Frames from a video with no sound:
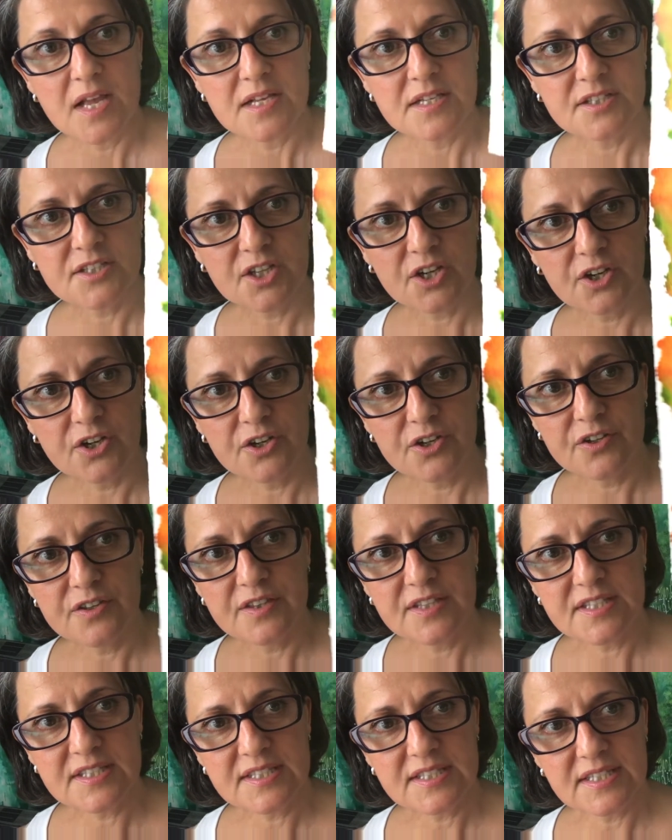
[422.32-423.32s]
So
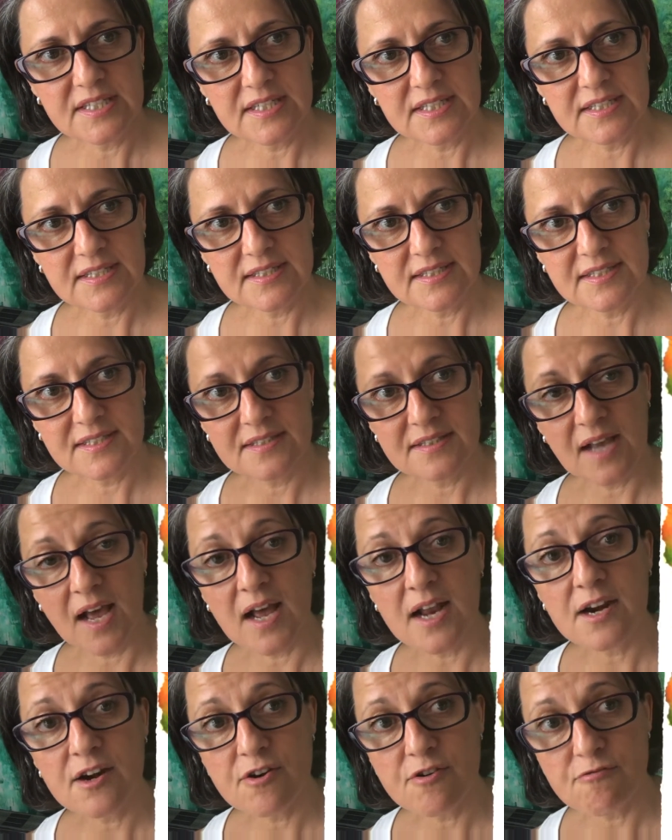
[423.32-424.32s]
this is
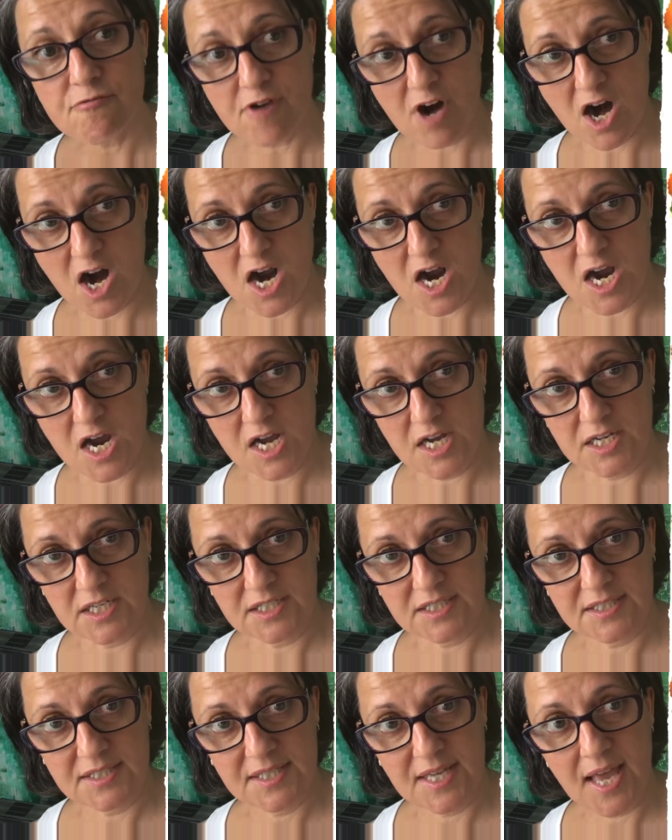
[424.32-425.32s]

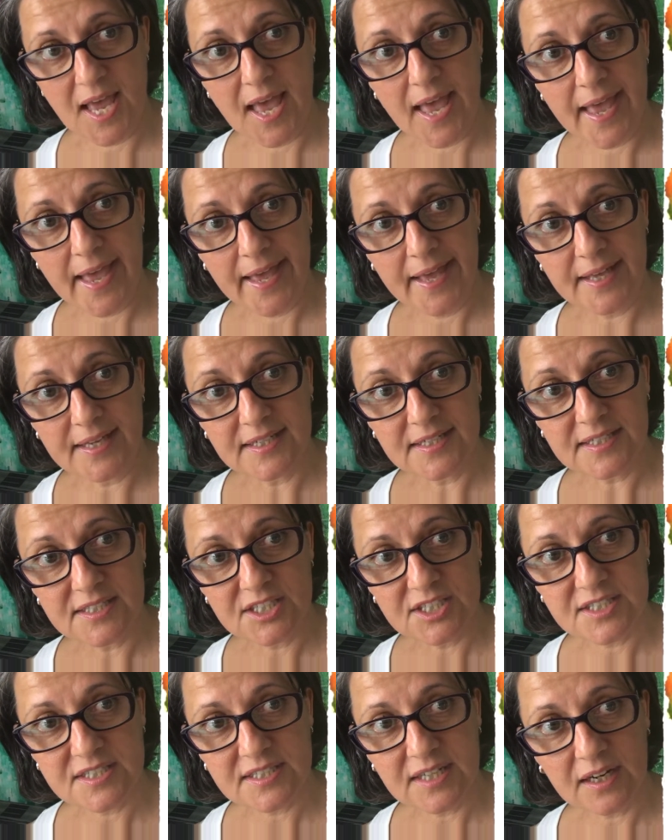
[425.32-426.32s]
Sunrise, and it
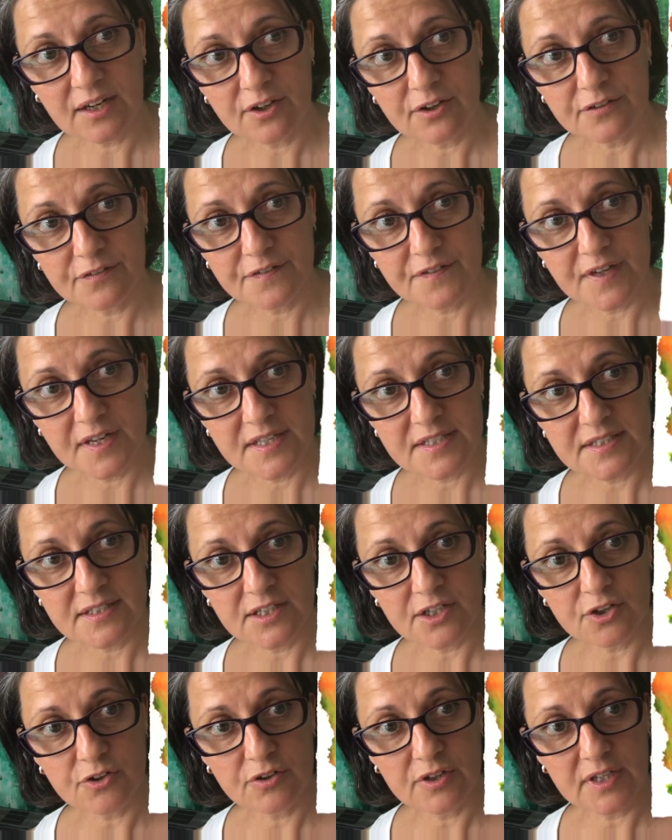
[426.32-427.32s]
just started off as
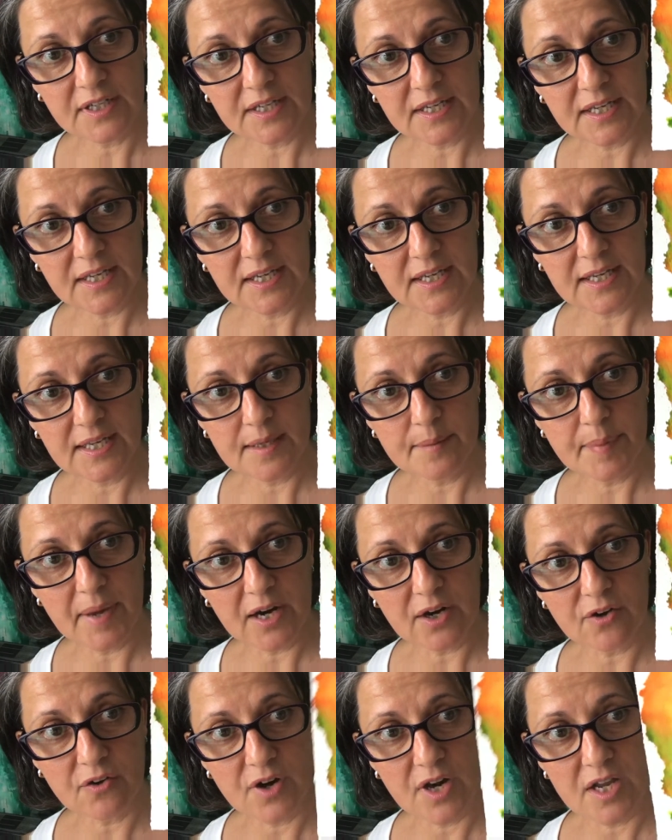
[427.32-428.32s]
an acrylic inky
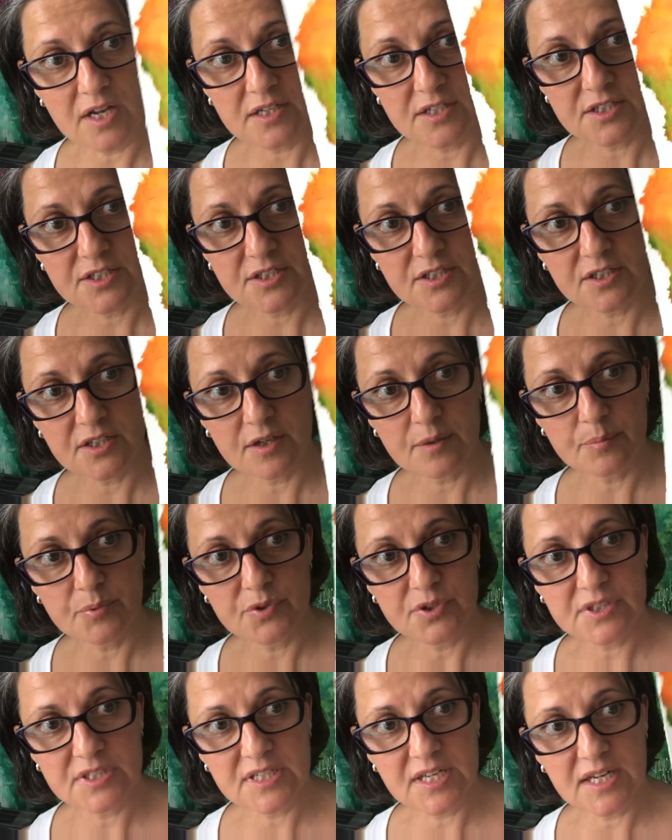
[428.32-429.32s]
background that I
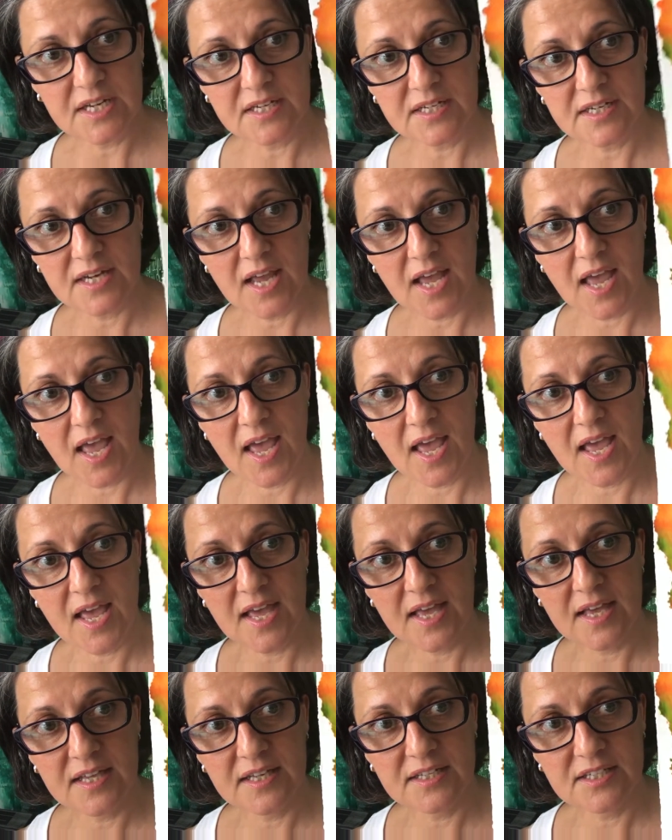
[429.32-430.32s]
put down,
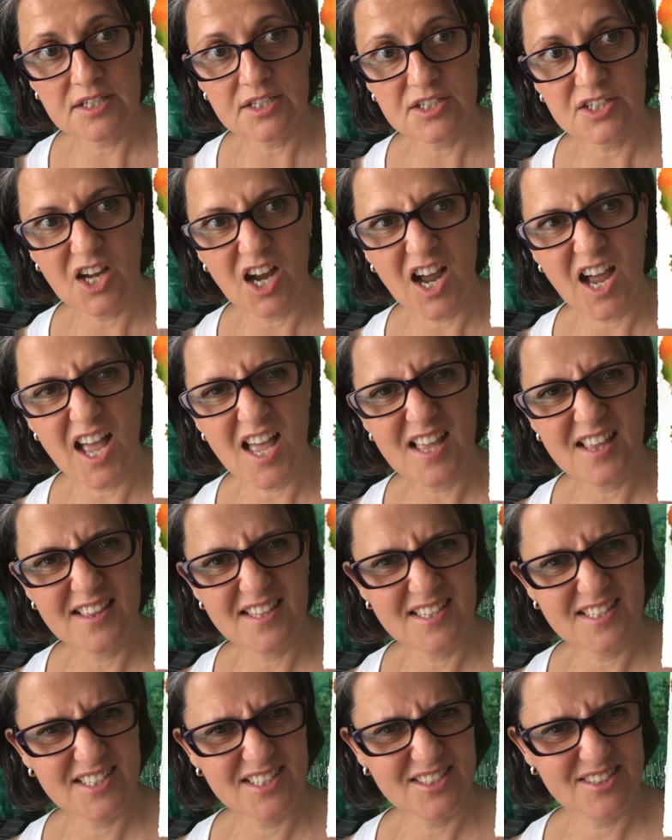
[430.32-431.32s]
and I
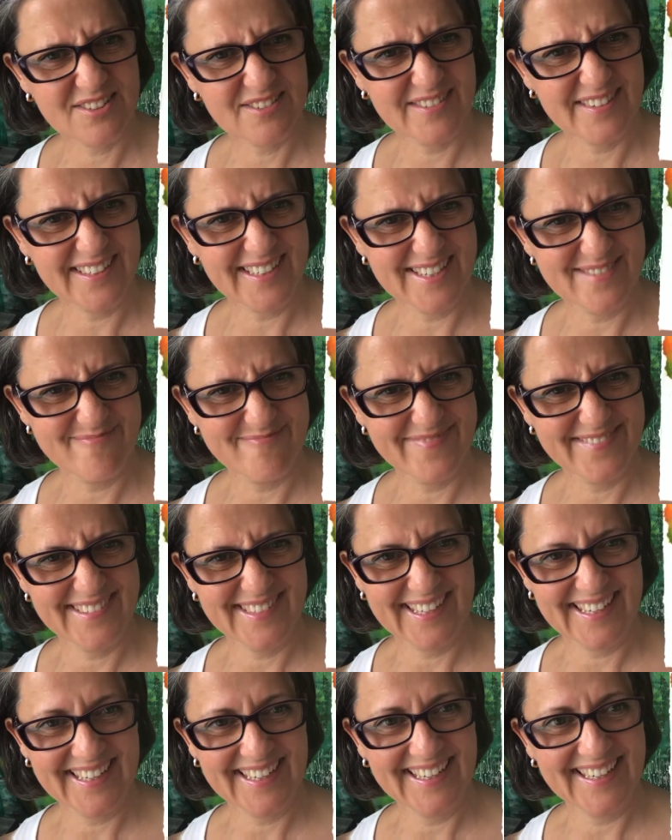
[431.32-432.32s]
think she's really
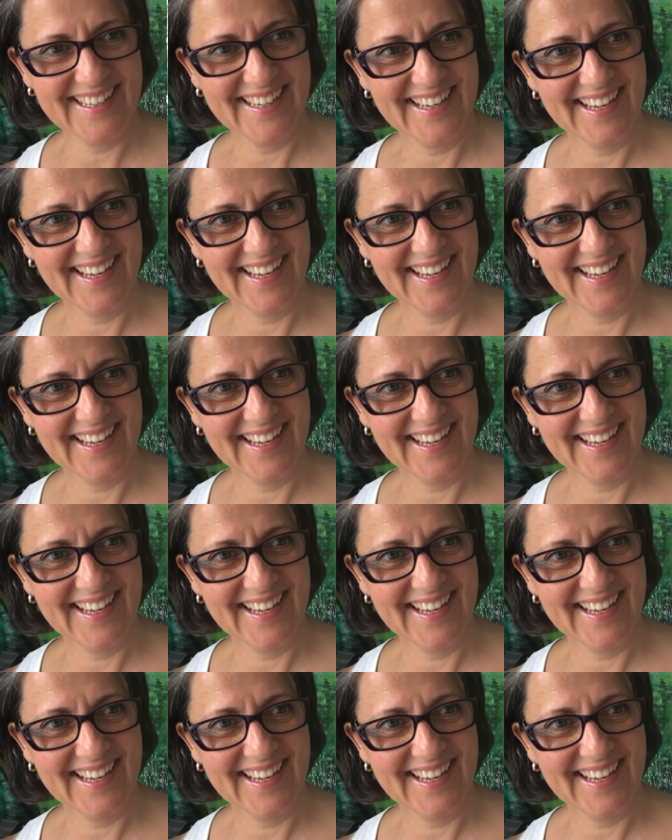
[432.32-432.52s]
pretty.